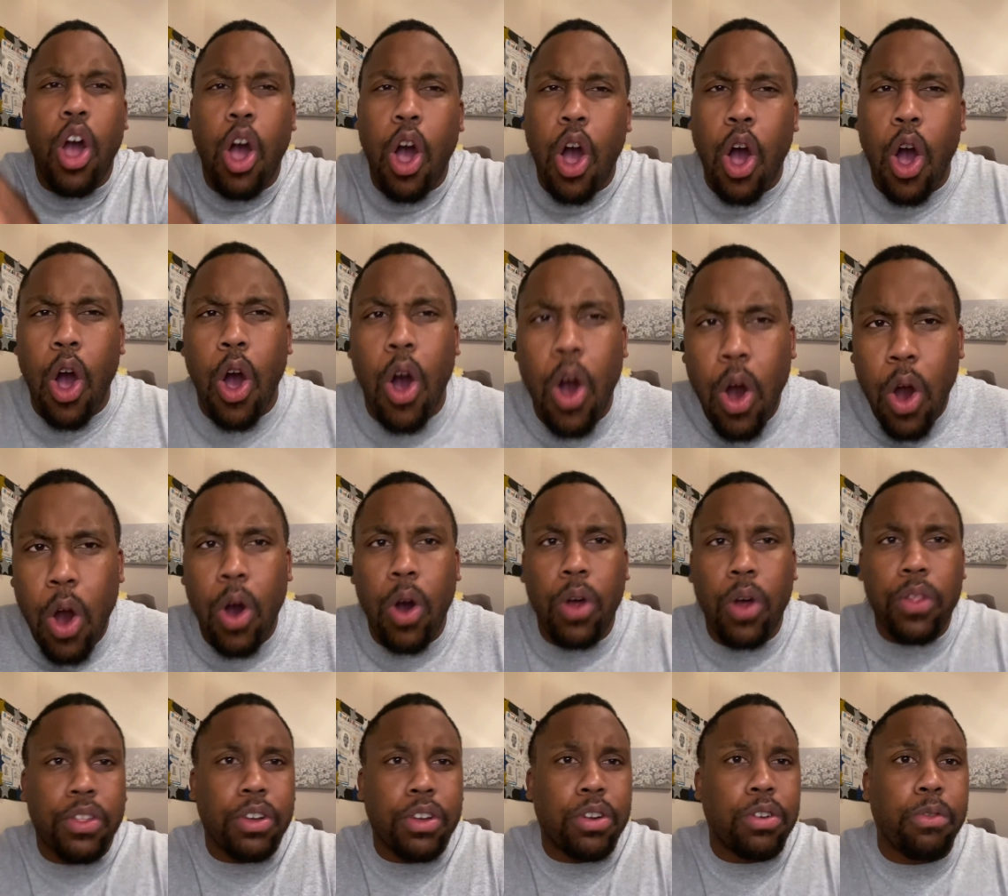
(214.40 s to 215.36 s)
all
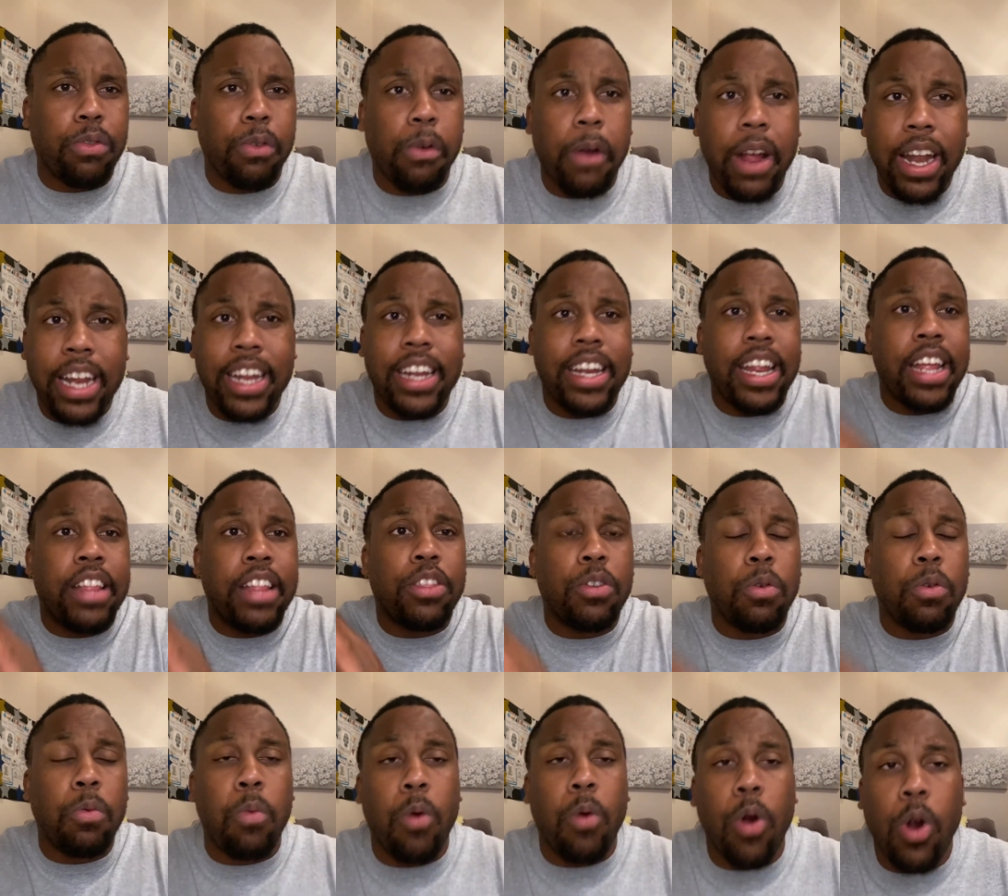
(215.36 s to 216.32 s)
the credit in the
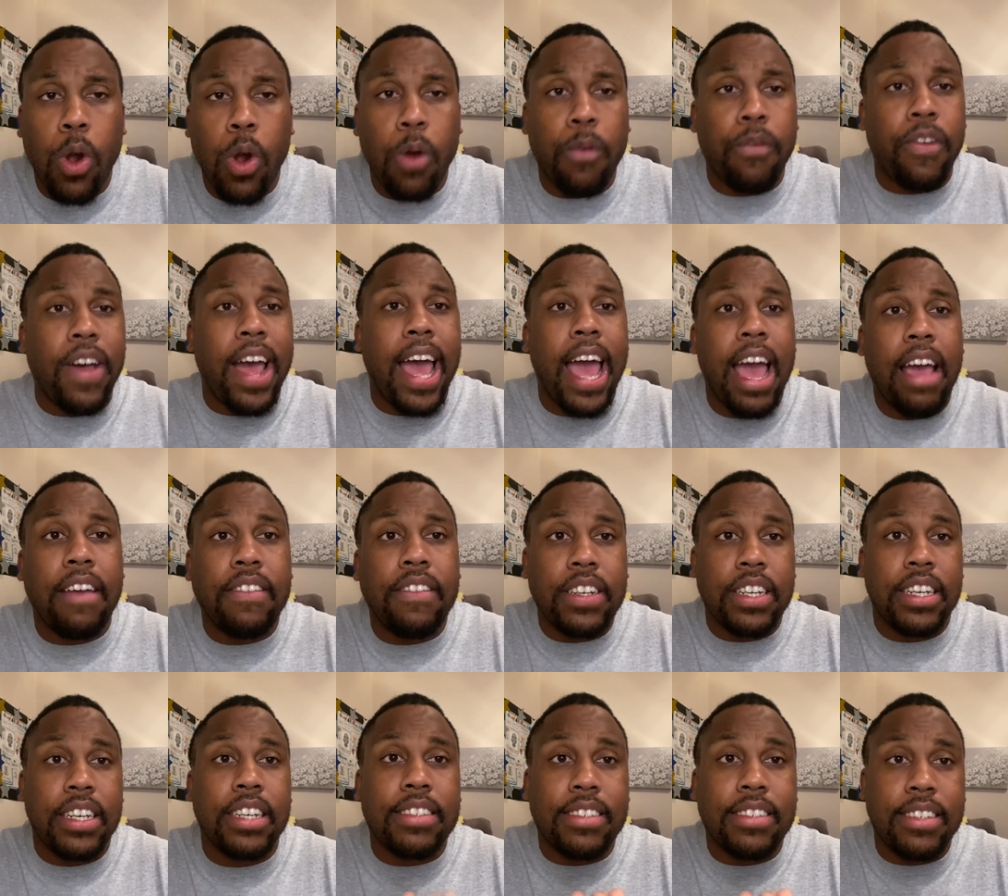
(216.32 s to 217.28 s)
world for having
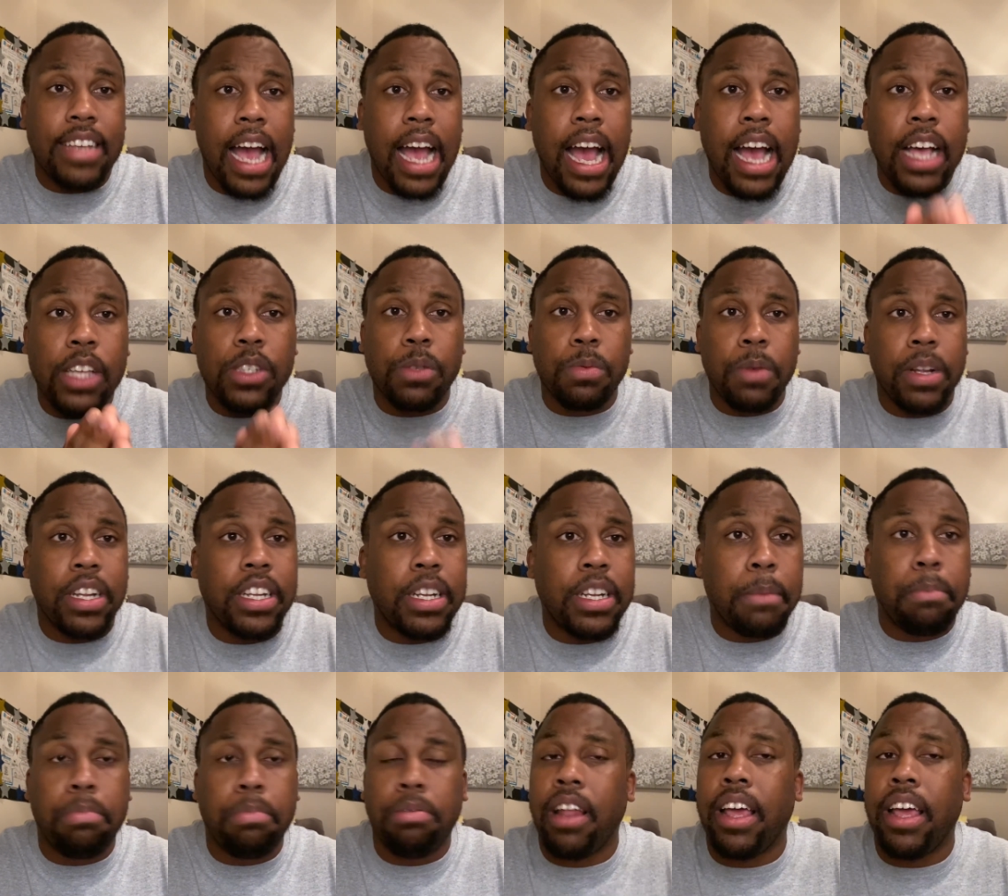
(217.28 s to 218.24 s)
his guys ready to
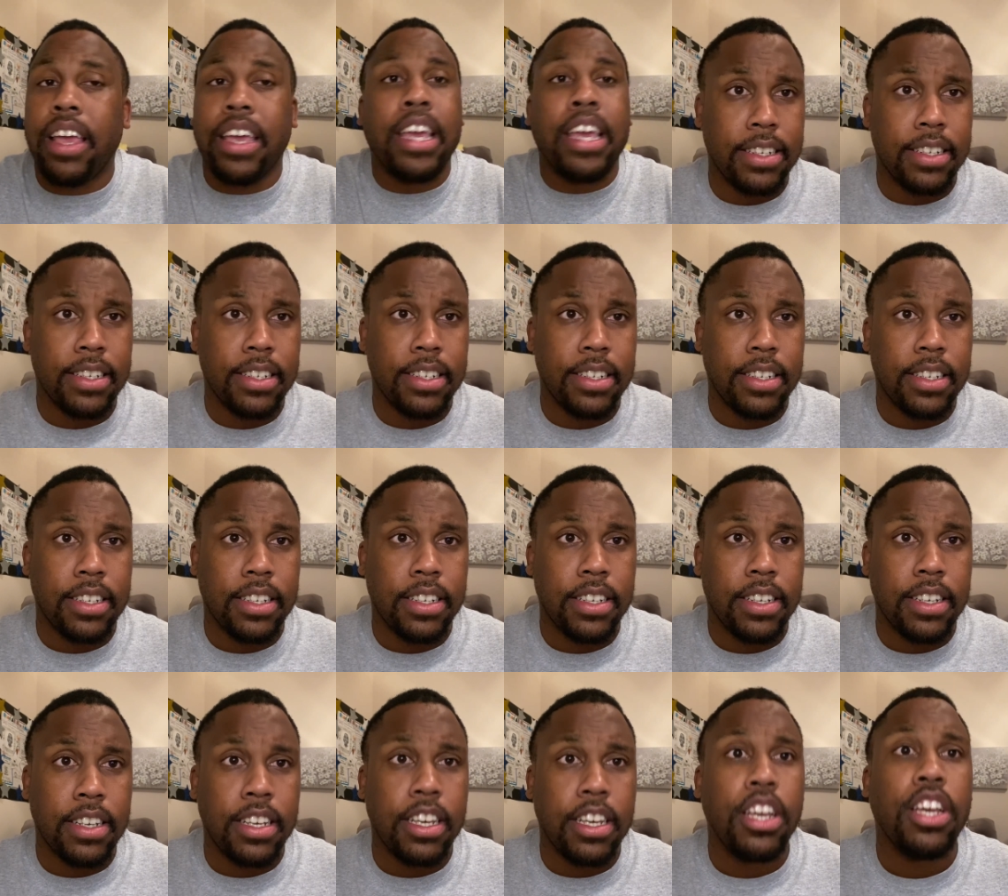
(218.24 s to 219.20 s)
play.
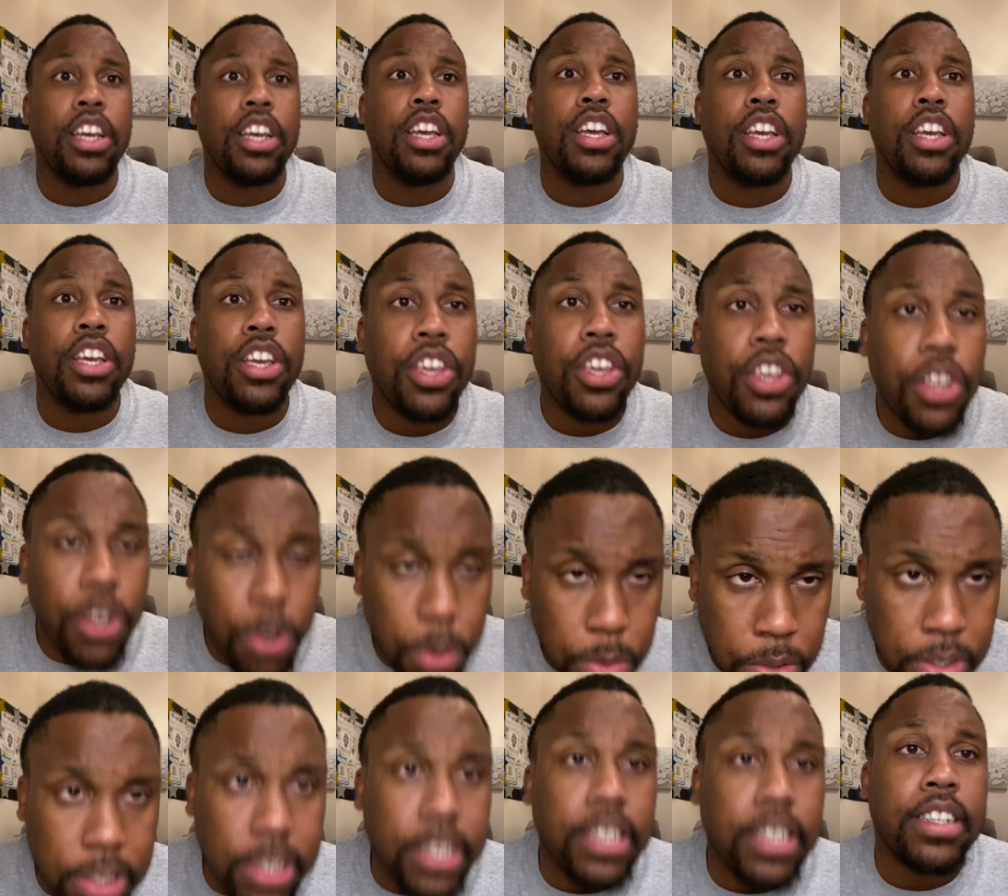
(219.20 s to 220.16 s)

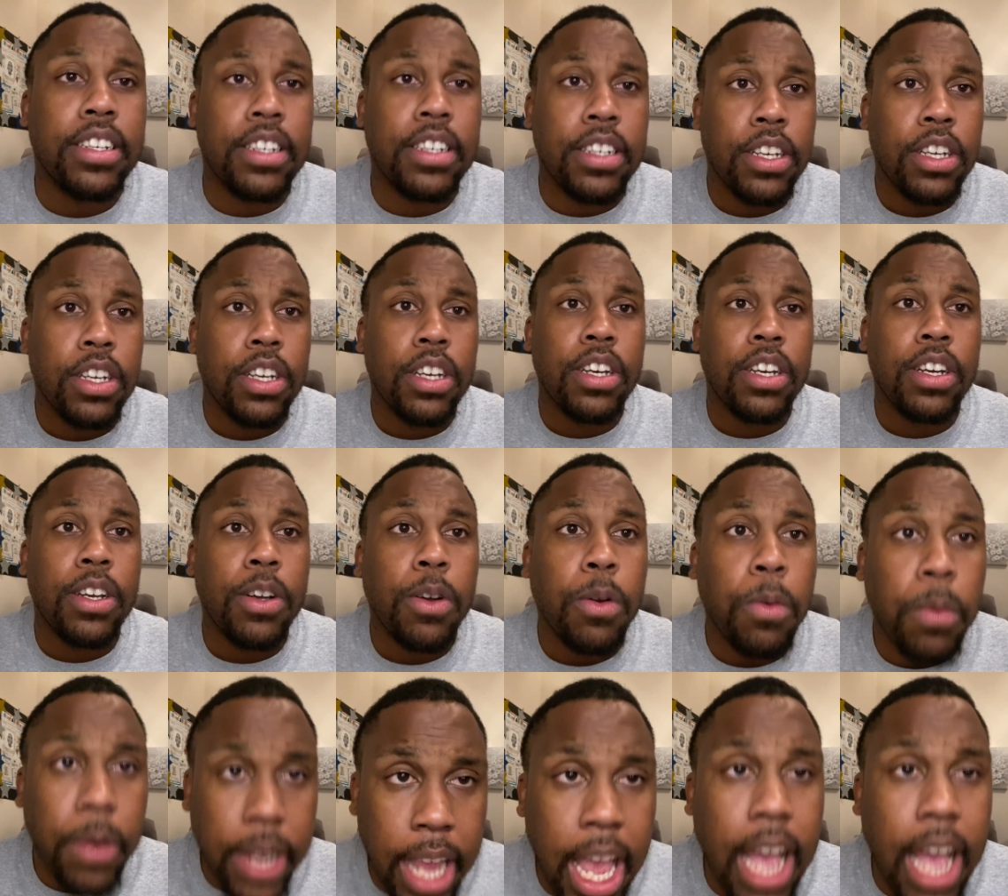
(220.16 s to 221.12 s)
Houston,
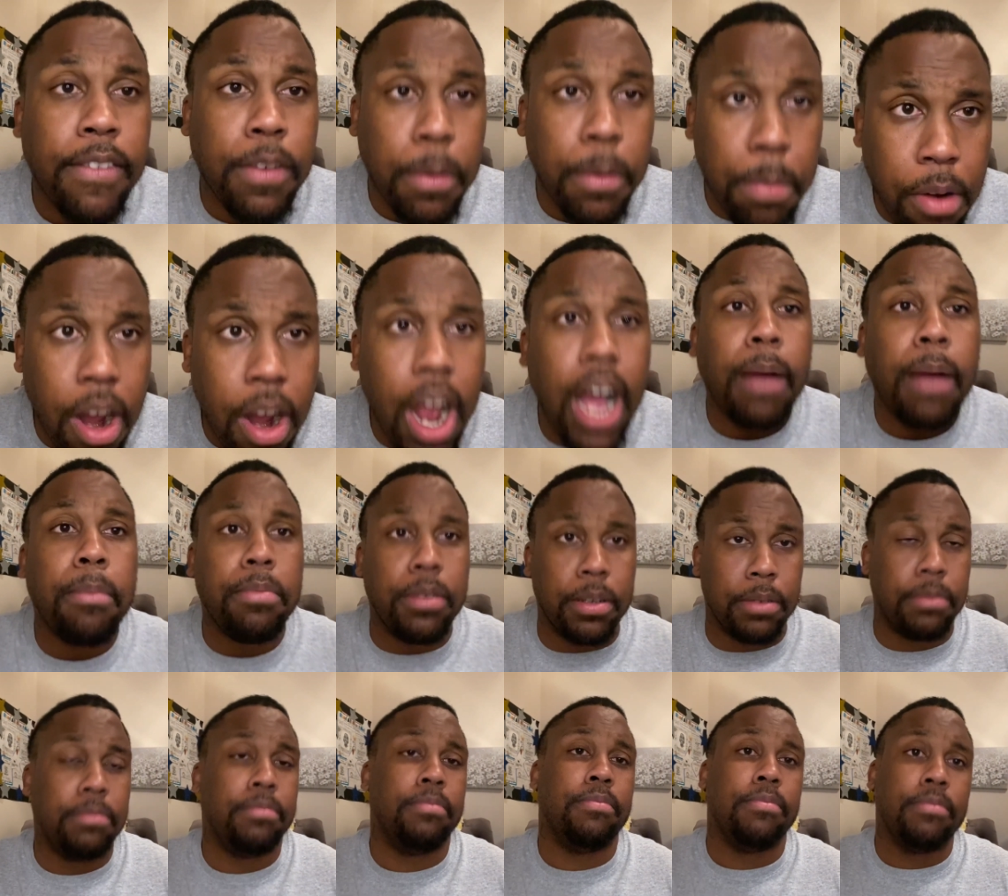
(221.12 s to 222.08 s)
we have a
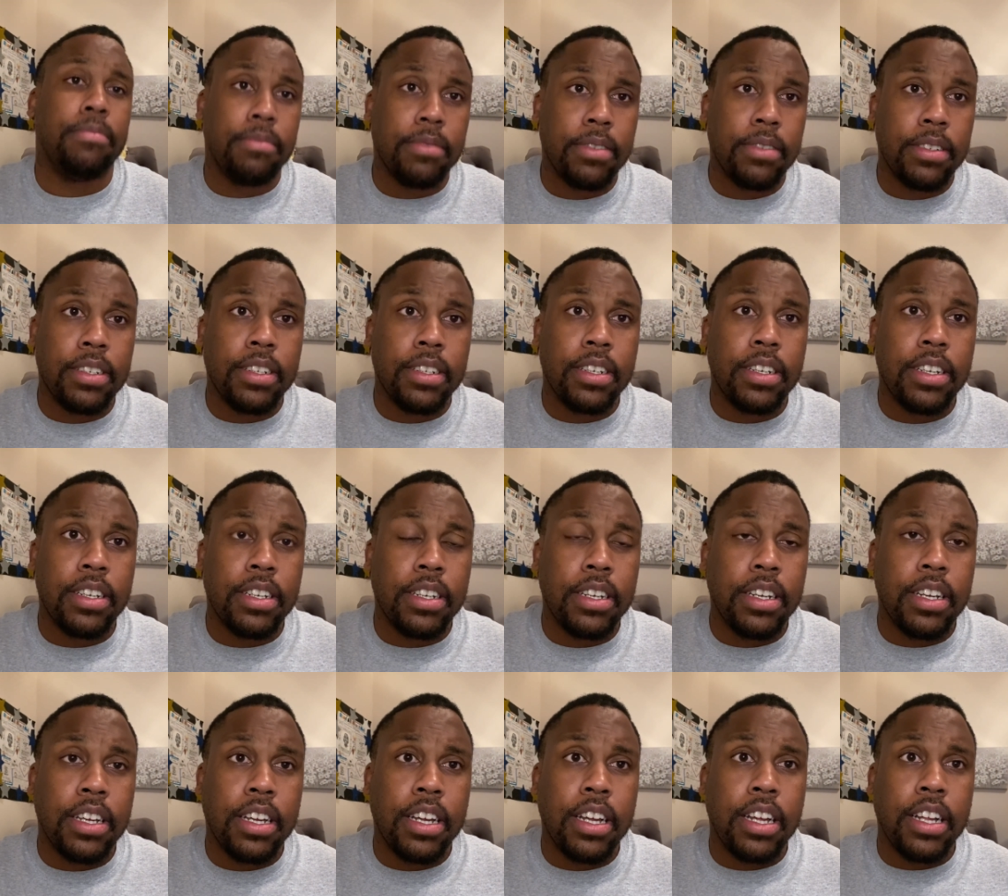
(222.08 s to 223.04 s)
problem.
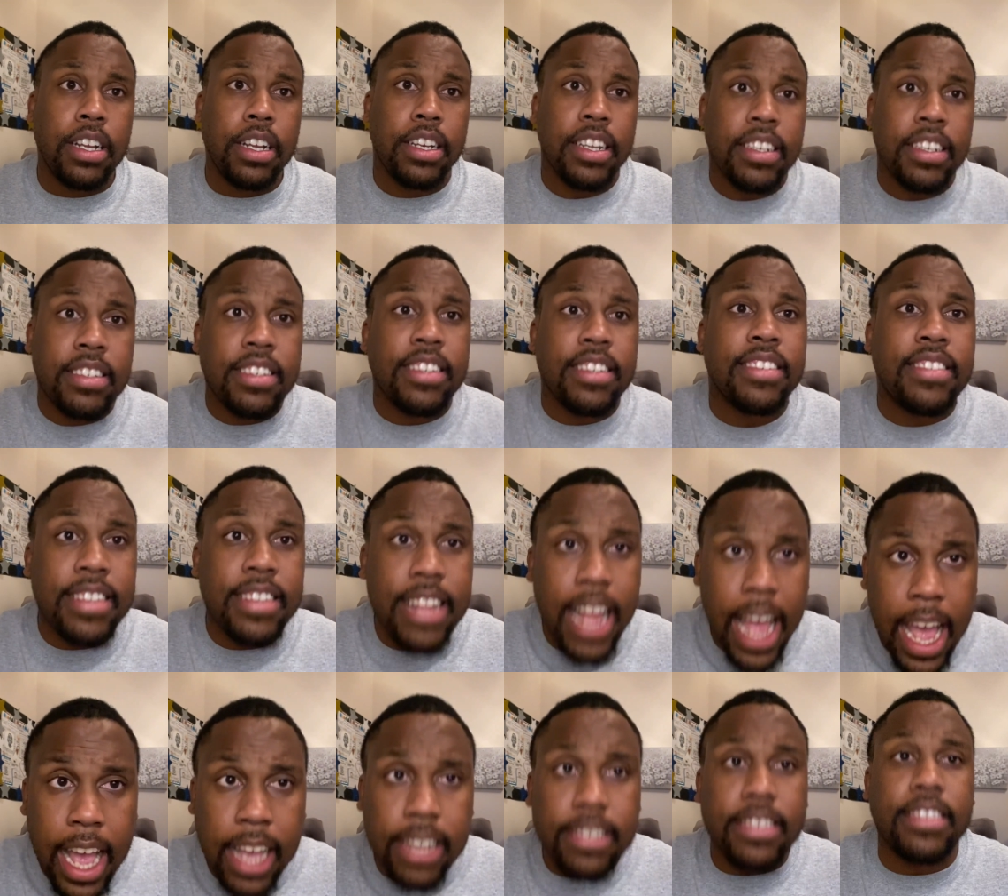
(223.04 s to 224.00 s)
This is
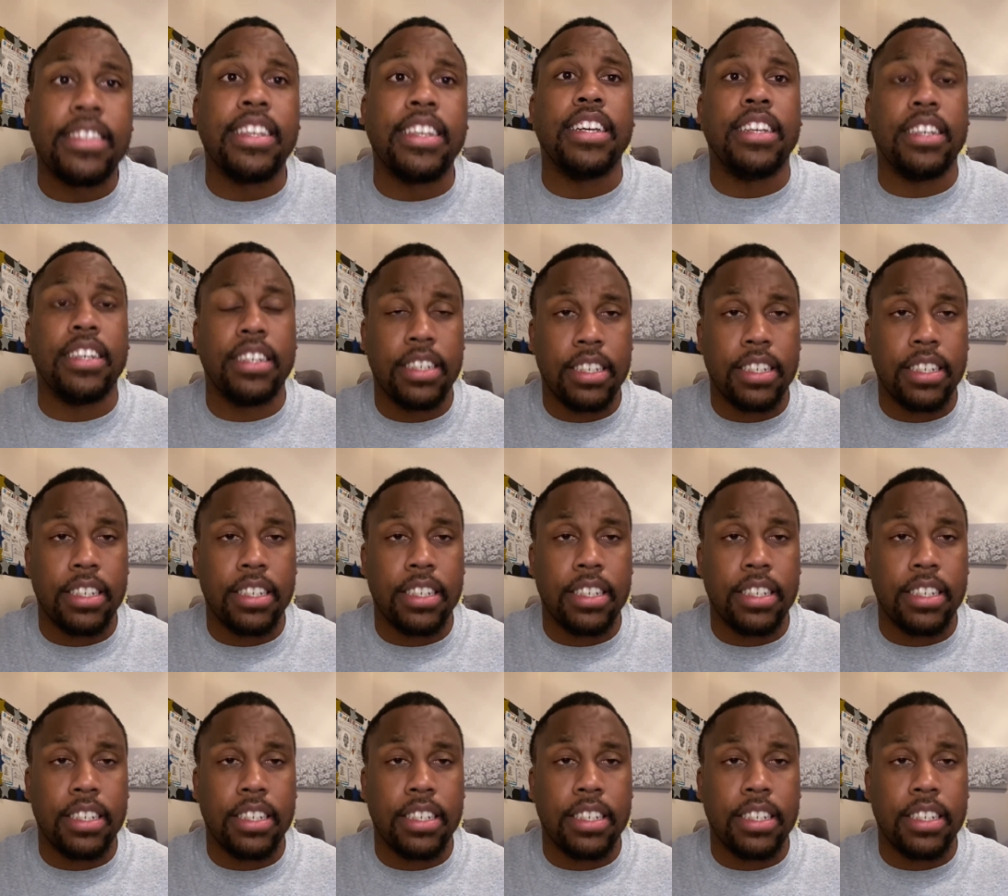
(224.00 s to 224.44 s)
nasty.